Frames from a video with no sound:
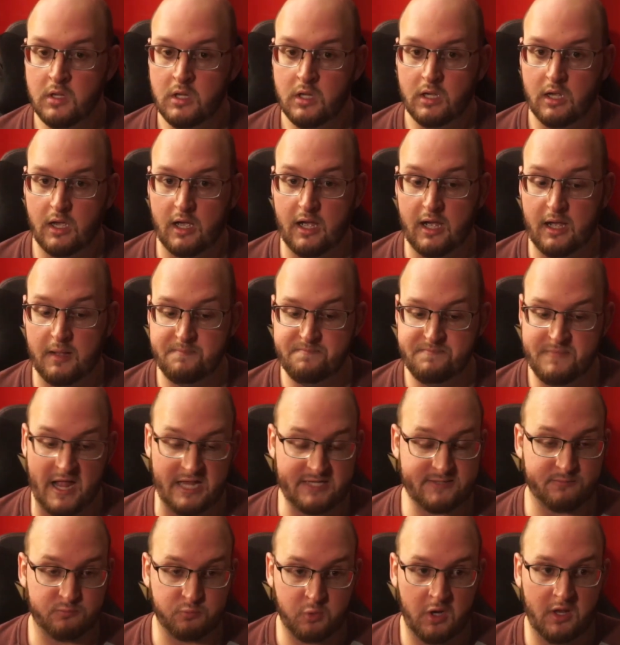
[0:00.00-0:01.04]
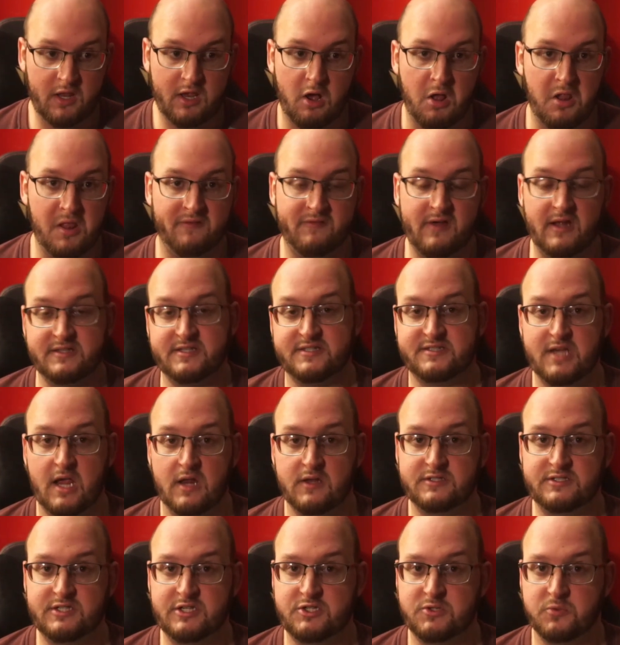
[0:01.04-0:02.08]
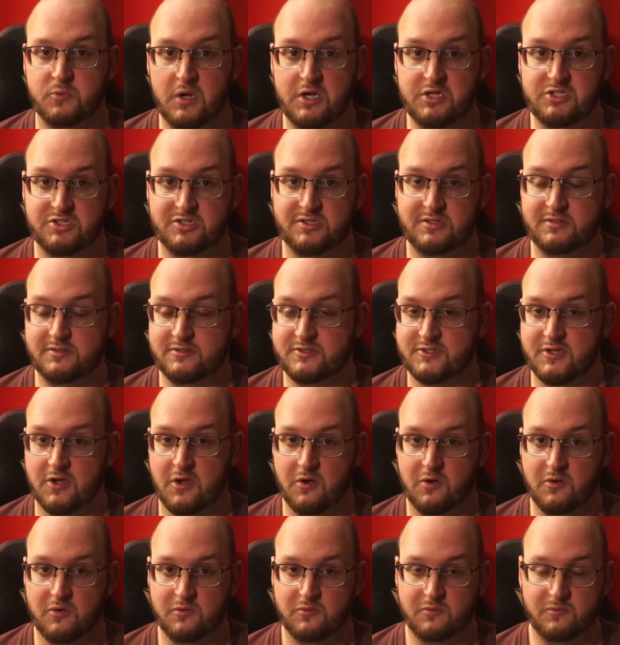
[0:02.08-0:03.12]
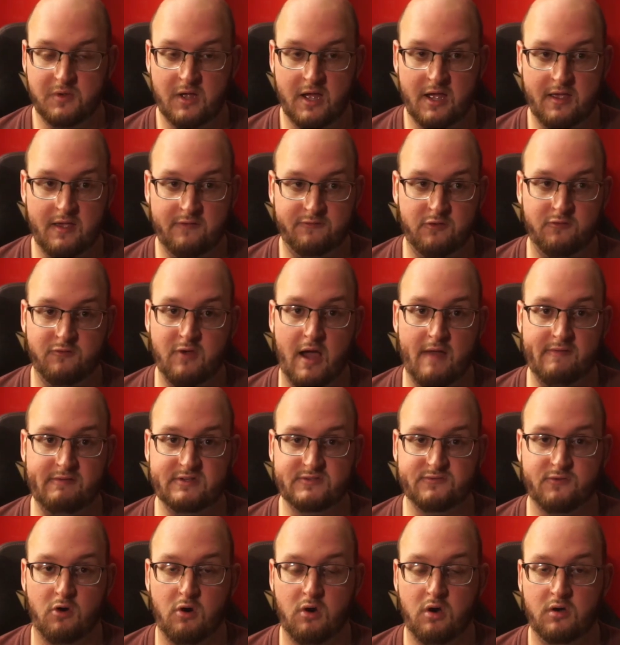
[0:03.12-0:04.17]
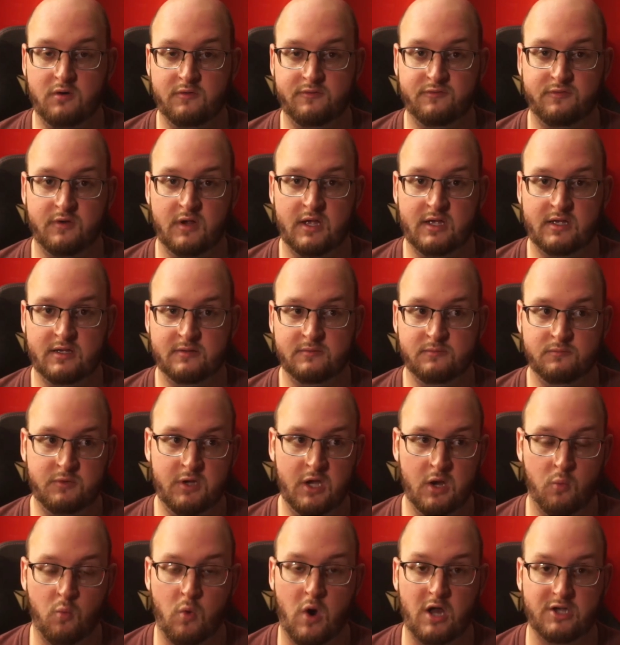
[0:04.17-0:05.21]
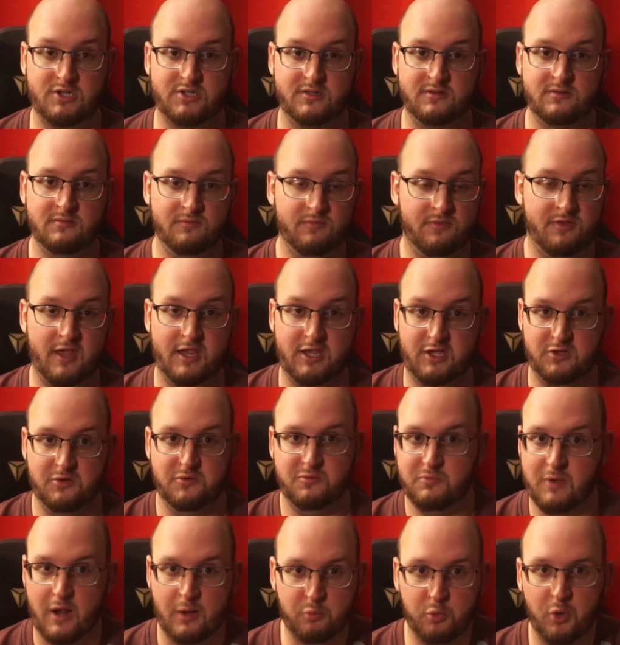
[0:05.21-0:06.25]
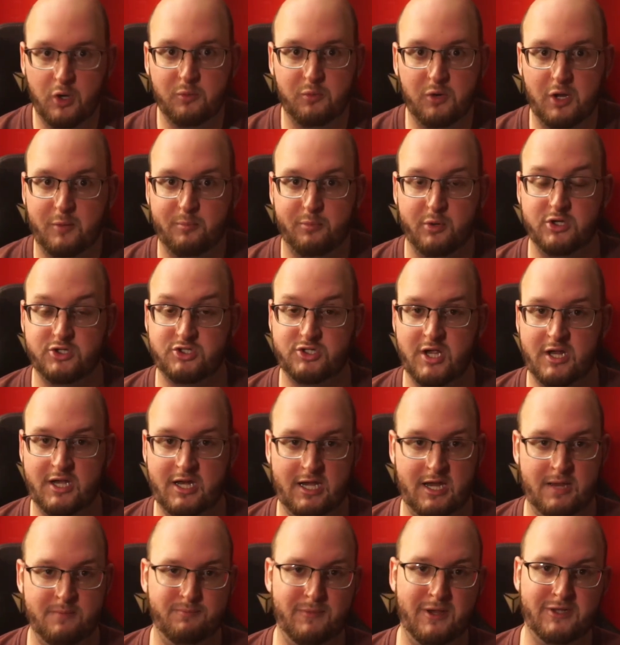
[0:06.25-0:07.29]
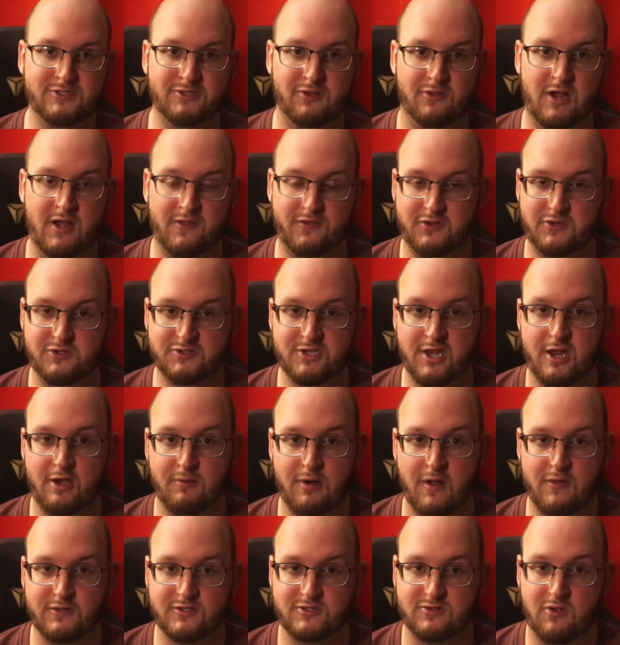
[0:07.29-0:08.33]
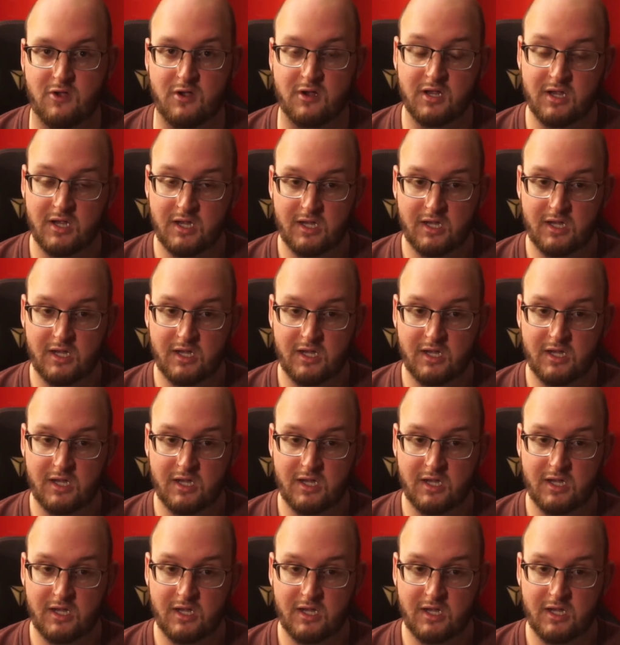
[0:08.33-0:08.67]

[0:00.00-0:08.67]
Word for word: Um, that's really all I've got to say on the situation. So uh, if you've gotten this far, uh, you know, watching, thank you. I really, really appreciate it. It means a lot that you stayed around this long.